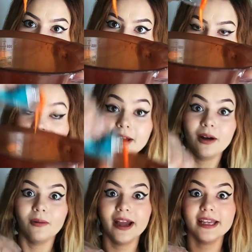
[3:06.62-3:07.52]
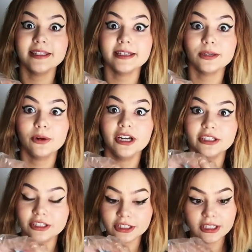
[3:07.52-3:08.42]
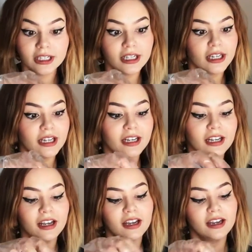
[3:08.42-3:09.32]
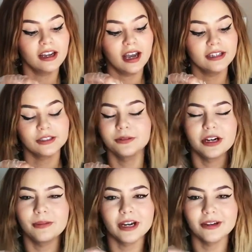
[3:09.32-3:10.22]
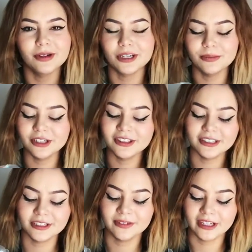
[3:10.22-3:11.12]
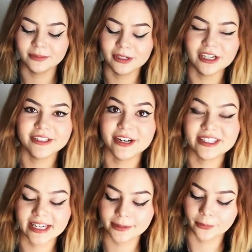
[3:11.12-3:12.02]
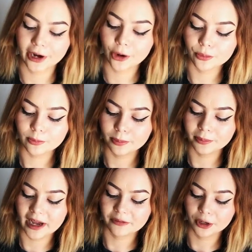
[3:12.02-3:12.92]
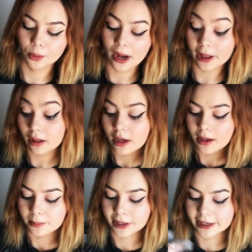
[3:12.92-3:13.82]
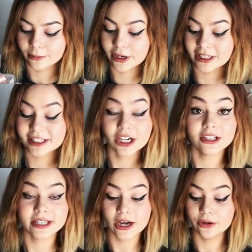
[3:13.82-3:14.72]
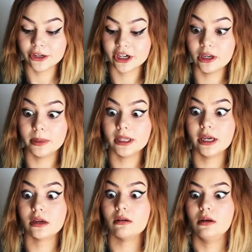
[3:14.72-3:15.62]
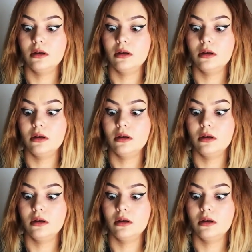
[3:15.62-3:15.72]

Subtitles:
god, why is this orange? Don't worry about it. When you put in the developer, it starts getting brown after a while. But when it starts out, you're gonna be like,